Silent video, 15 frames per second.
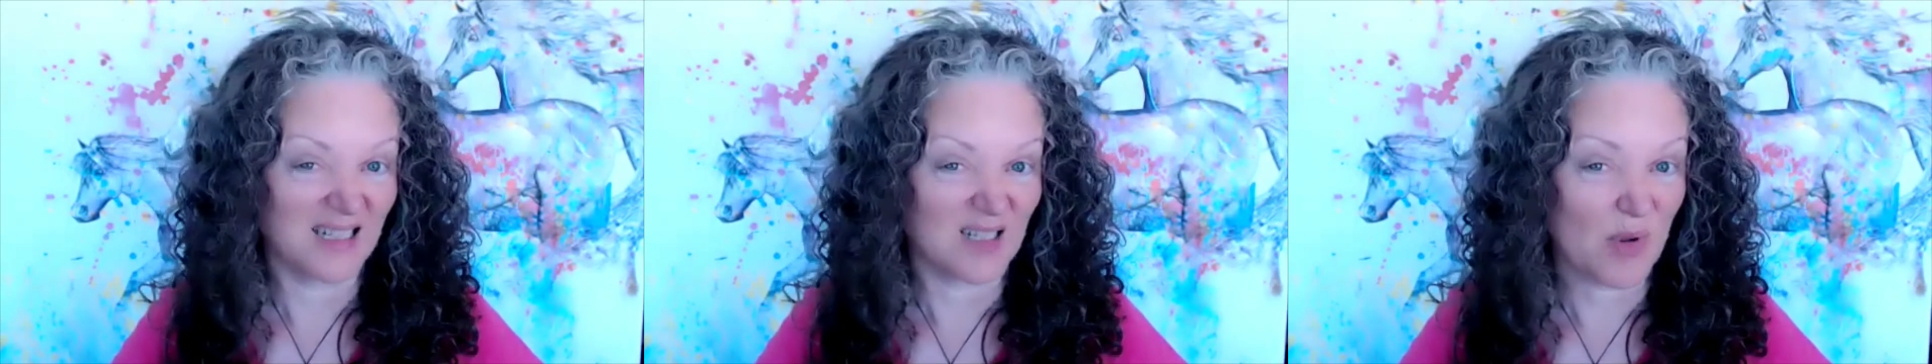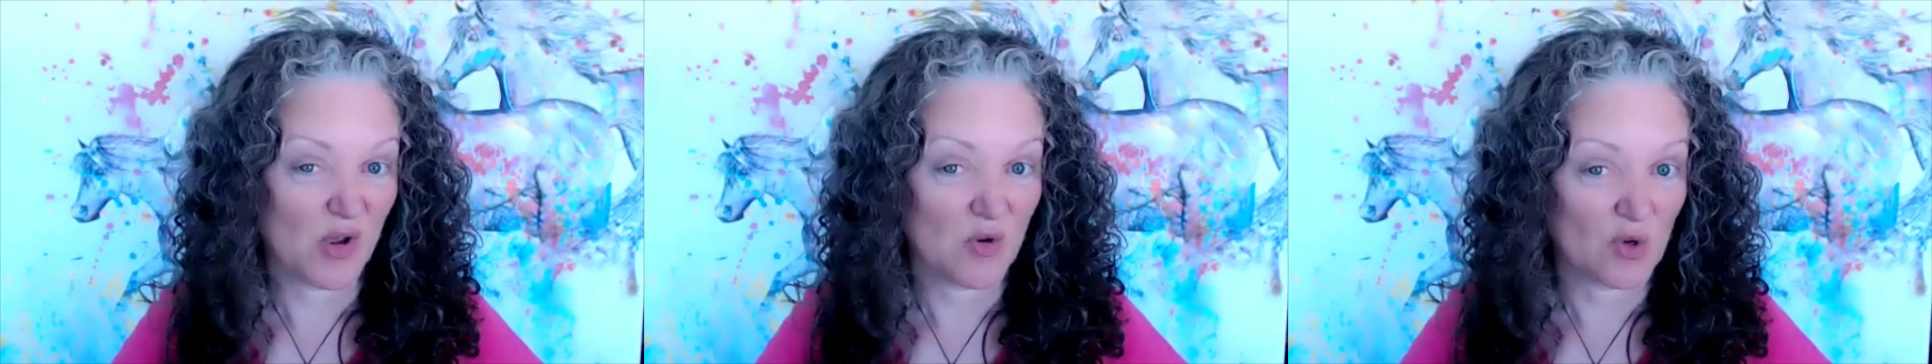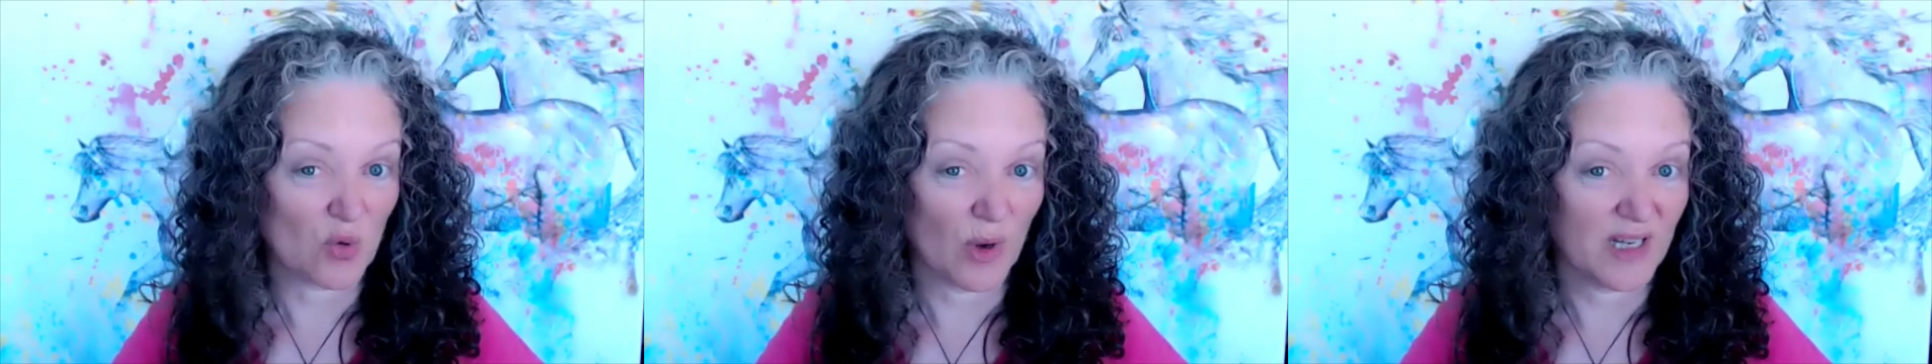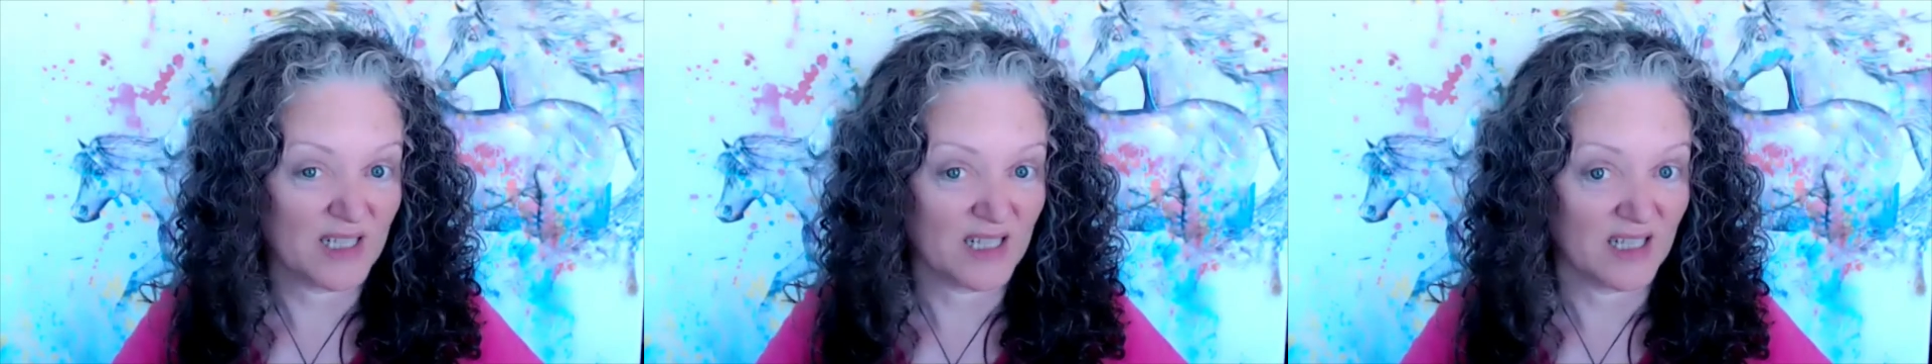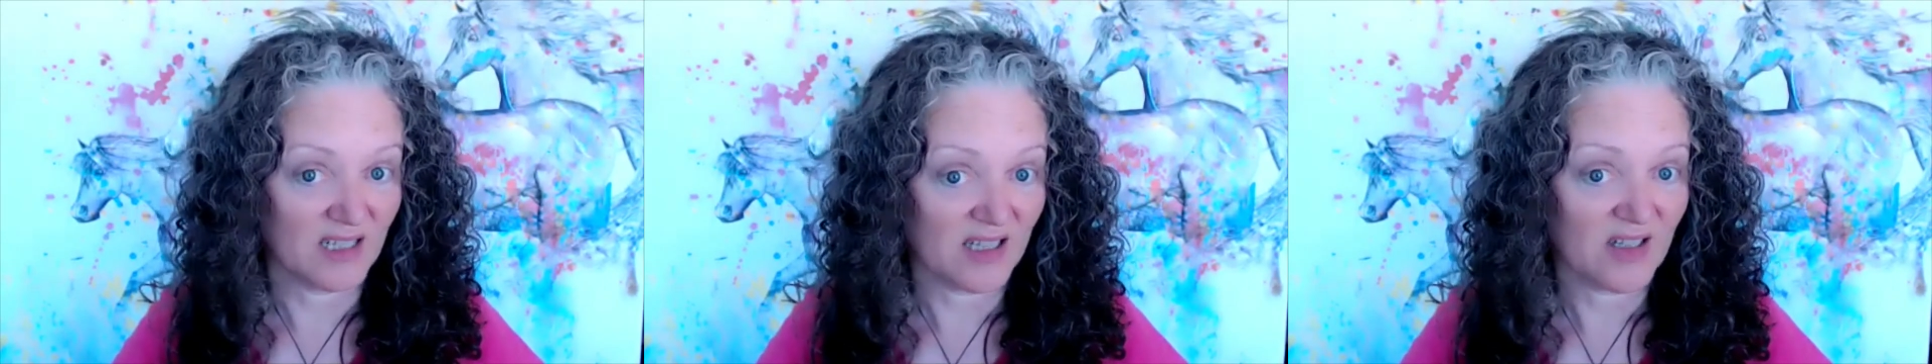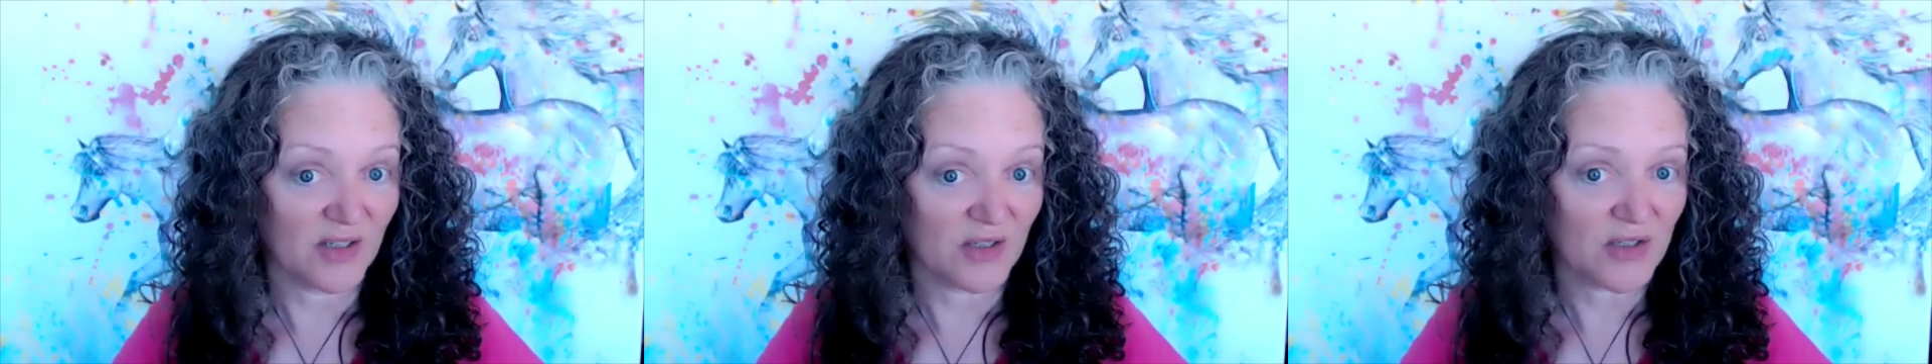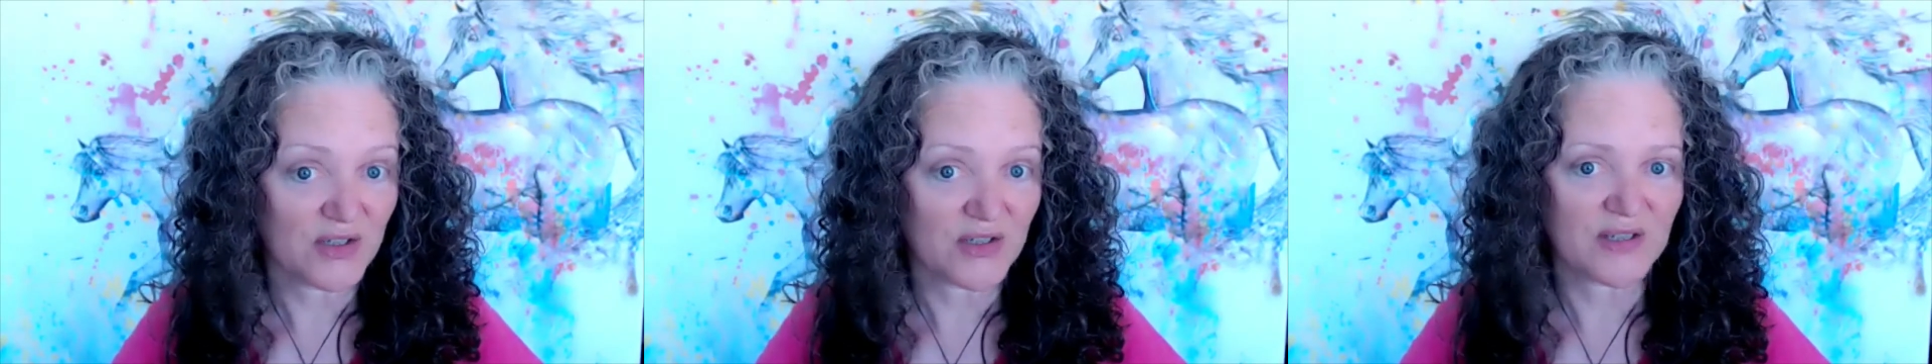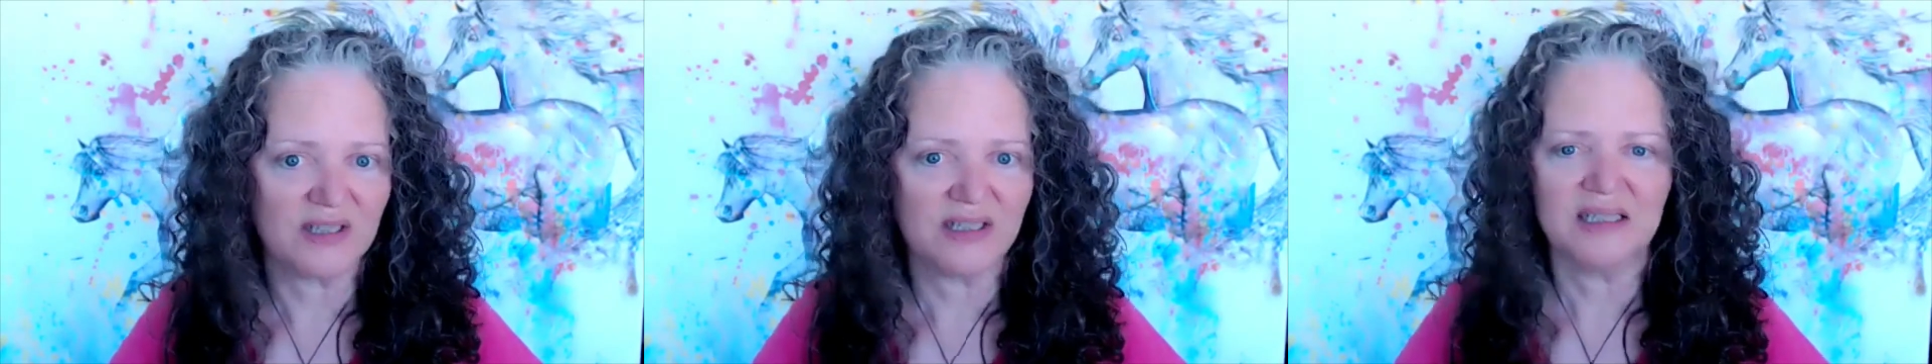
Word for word: about 20 years,